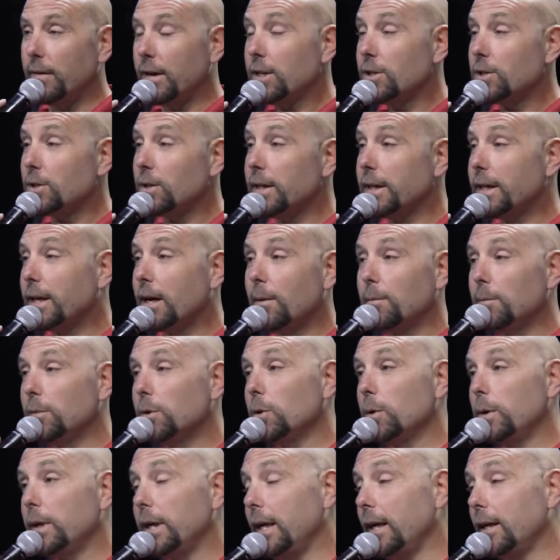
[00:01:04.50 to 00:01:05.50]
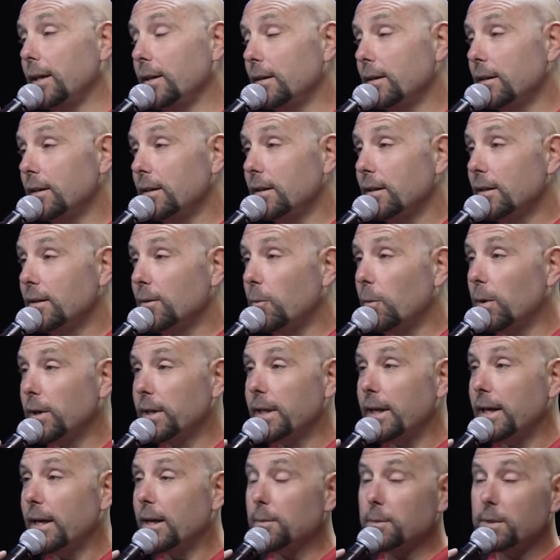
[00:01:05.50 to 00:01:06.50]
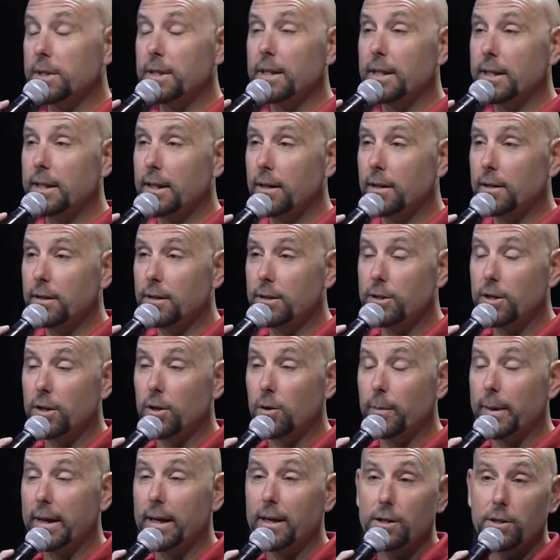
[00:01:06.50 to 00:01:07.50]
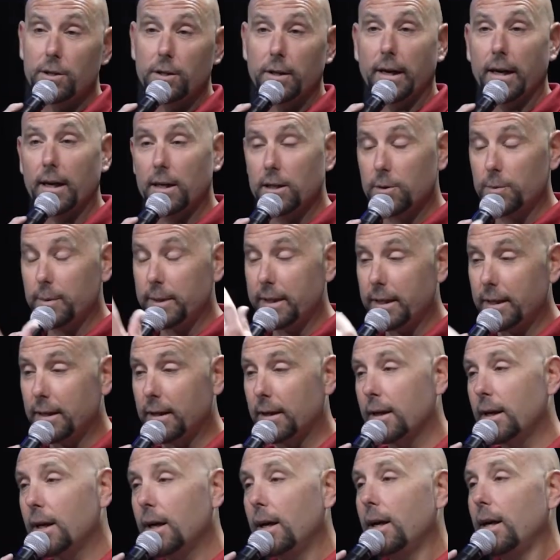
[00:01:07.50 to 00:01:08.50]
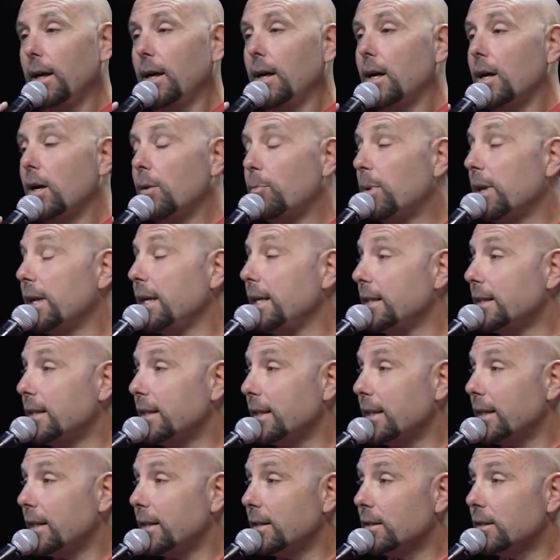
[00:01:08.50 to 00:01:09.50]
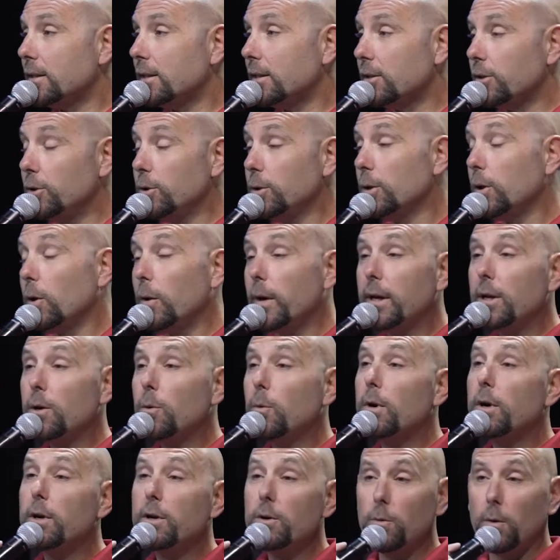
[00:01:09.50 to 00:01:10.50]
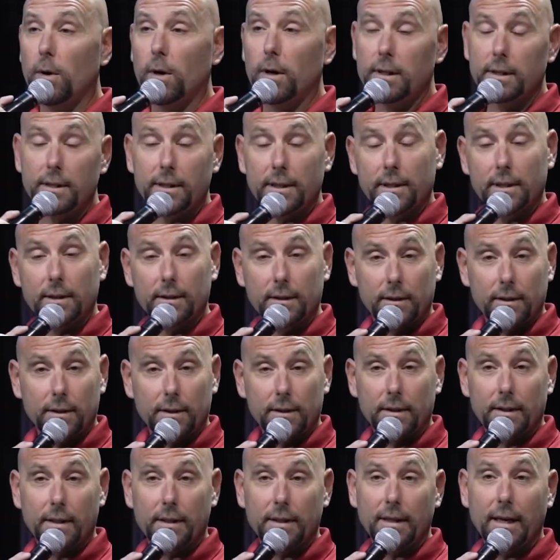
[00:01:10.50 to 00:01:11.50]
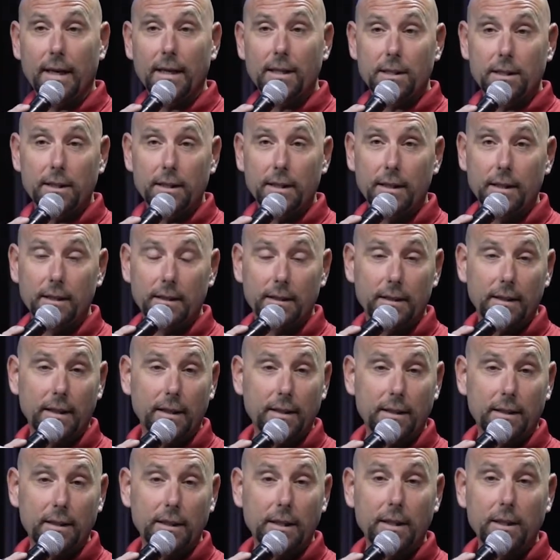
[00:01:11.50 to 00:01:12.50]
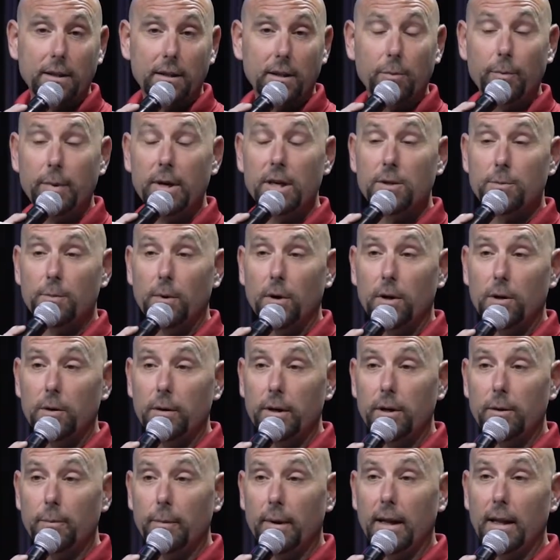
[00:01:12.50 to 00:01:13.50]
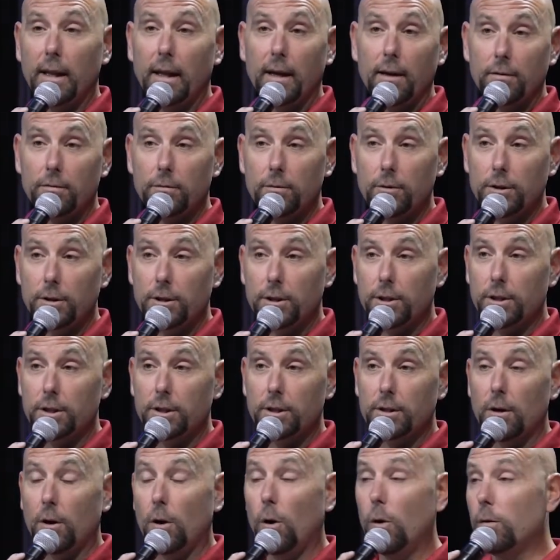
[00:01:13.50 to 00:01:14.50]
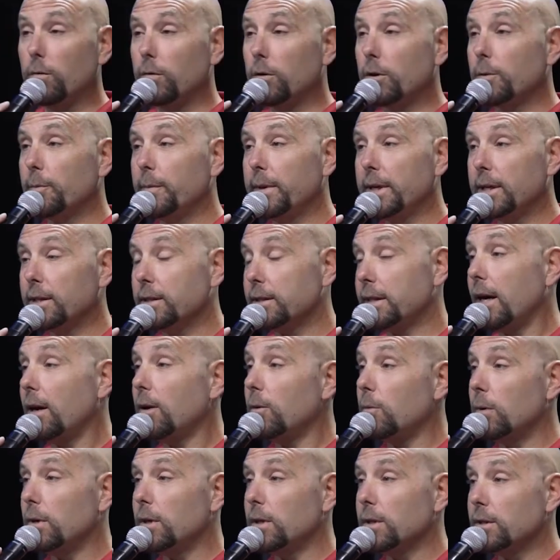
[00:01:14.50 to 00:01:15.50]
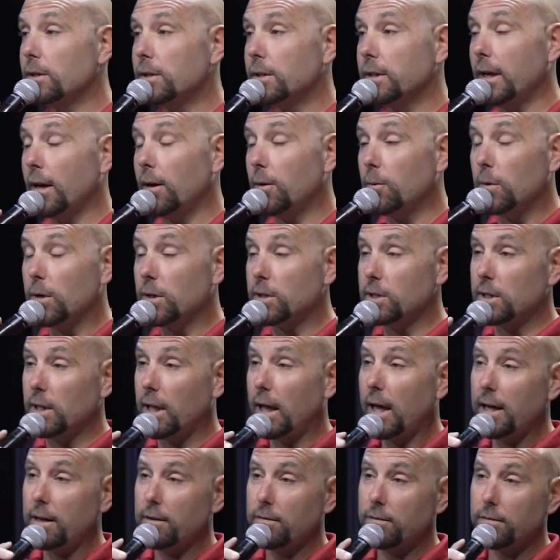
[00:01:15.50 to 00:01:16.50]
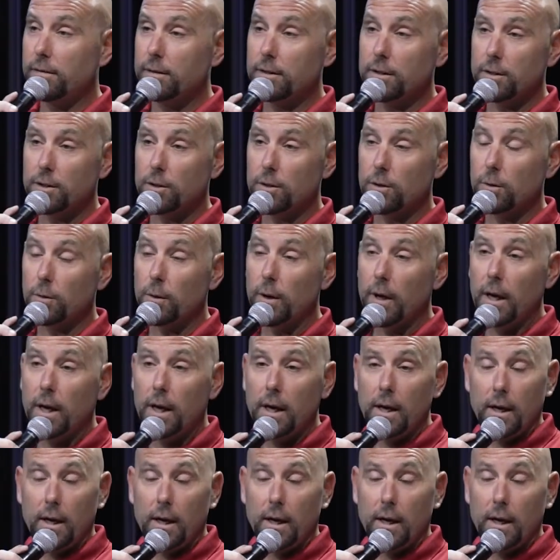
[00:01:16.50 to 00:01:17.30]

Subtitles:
eventually come to an end. And one day I'm sitting there and the general manager hands me a plane ticket and says, you can go anywhere you want. And that's the end of the baseball career. And my life was just over because that was life. And so,